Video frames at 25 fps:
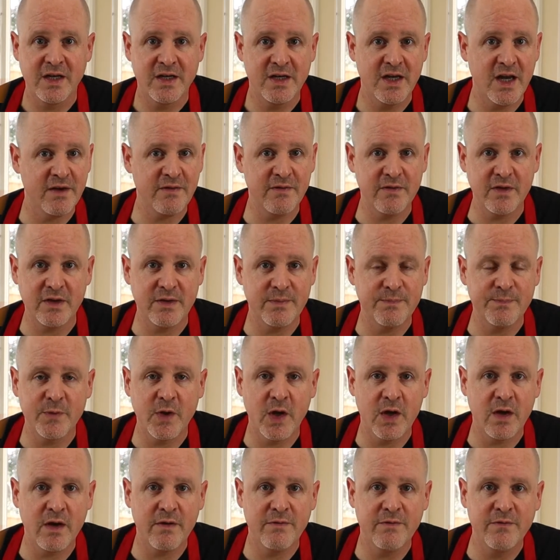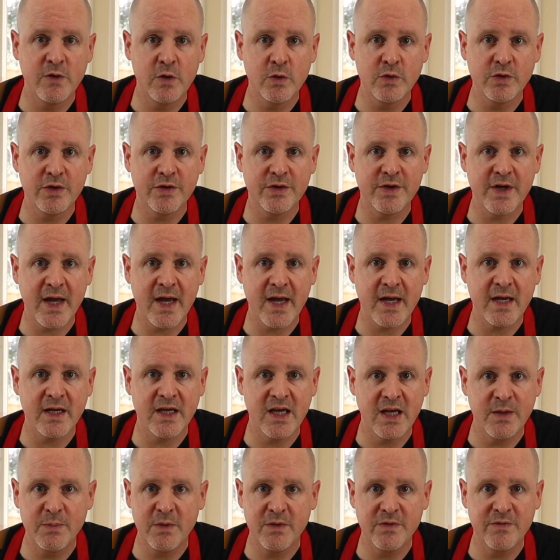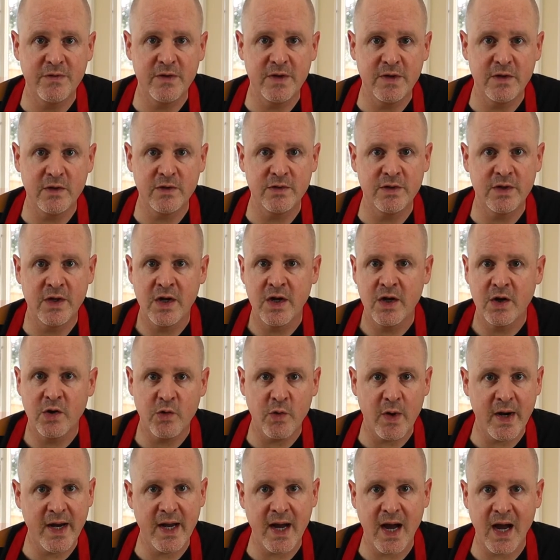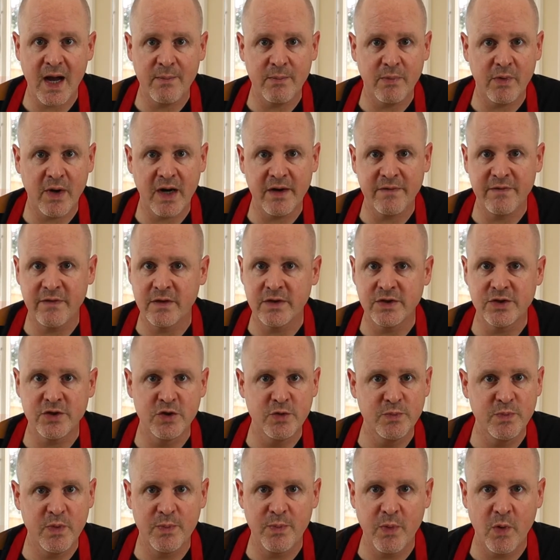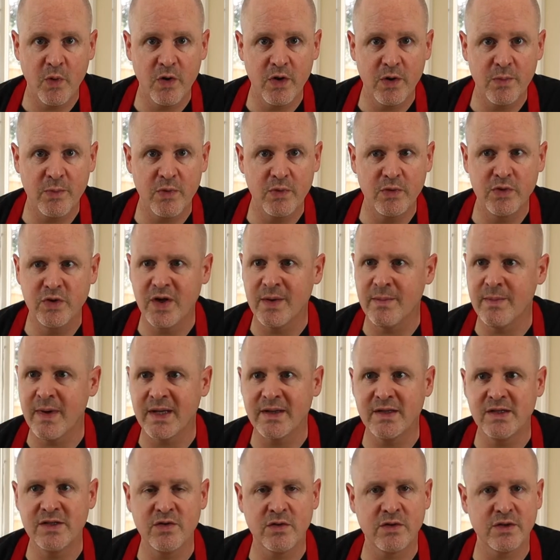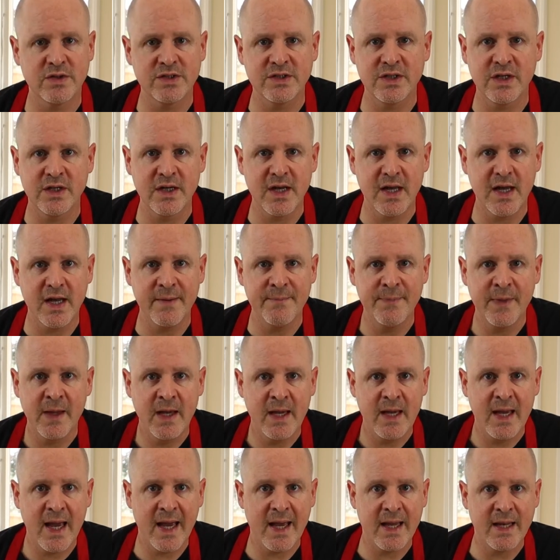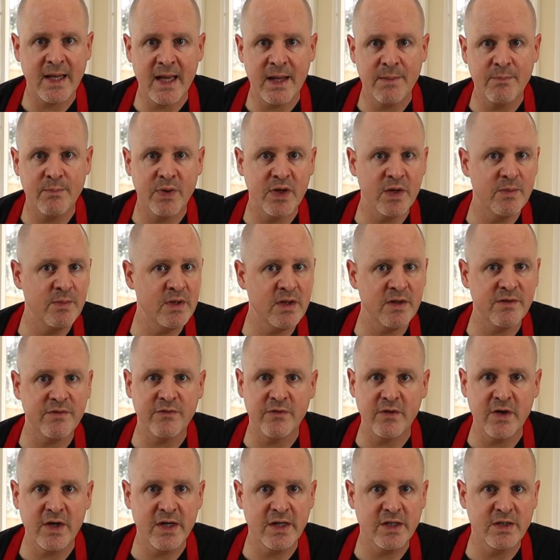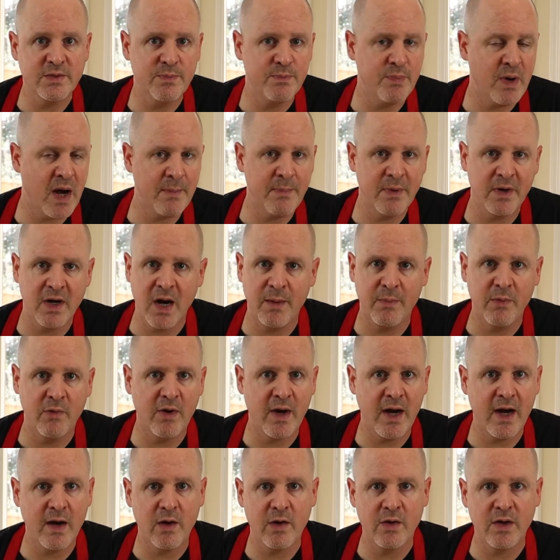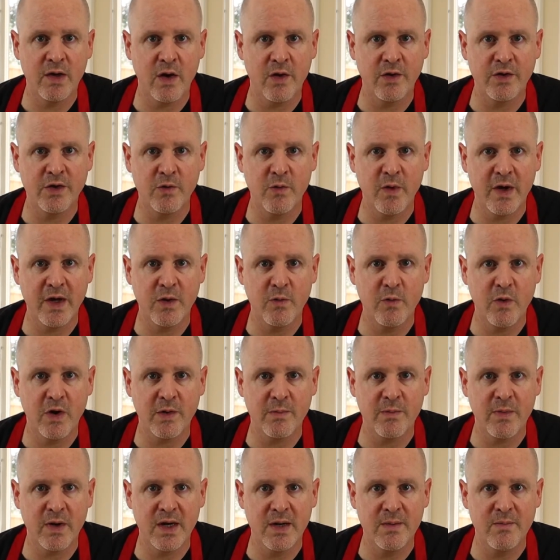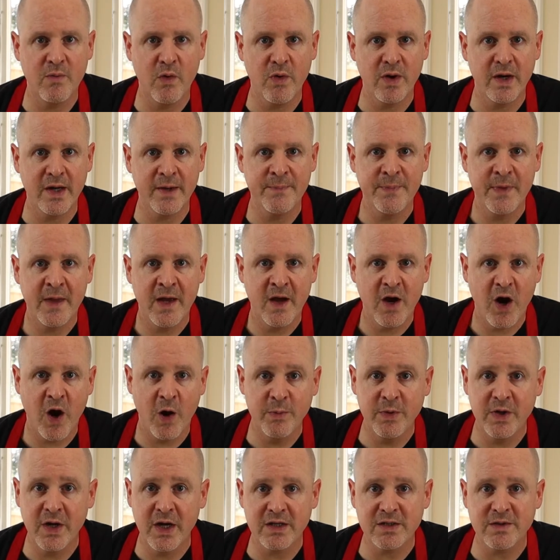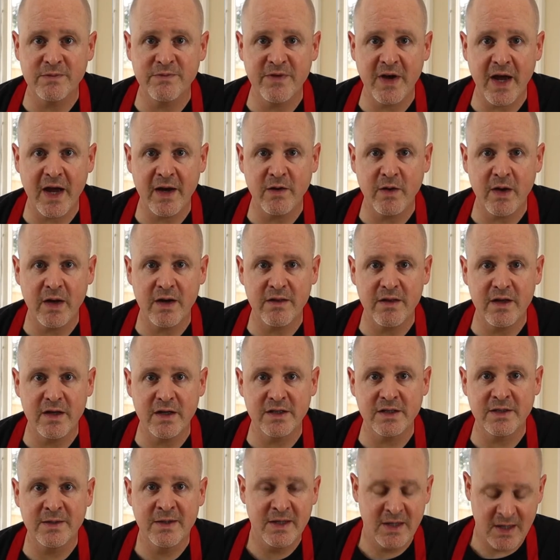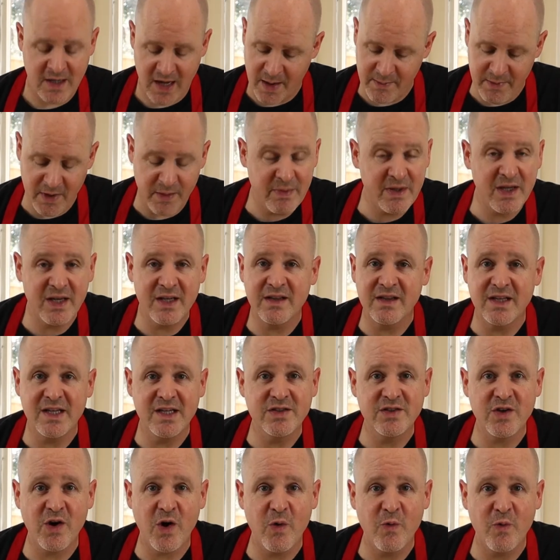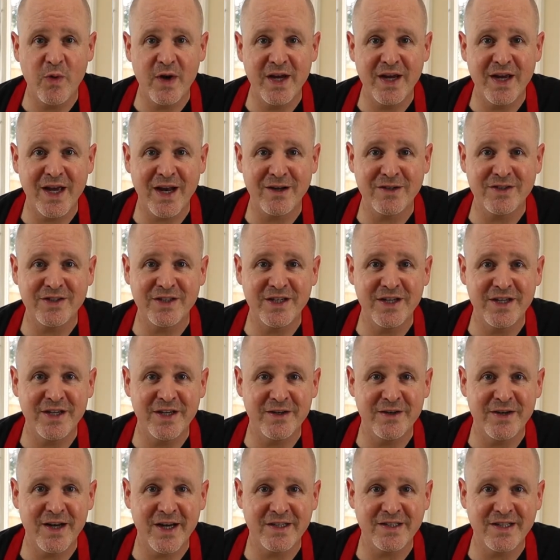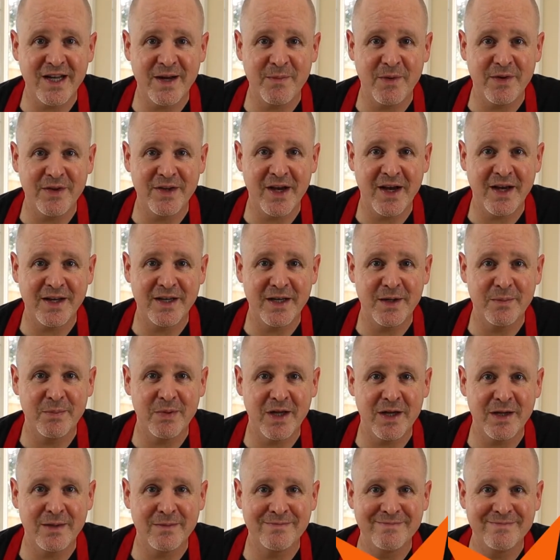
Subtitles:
Definitely gonna fuel your day, keep you filled. Great hot breakfast, super portable. You can make these on a Sunday and then put them in the fridge, pop a couple out on your way to work Monday morning. Hope you got some value out of this. I'm gonna be eating these all week, and I'll see you here next time on the Idea Plate.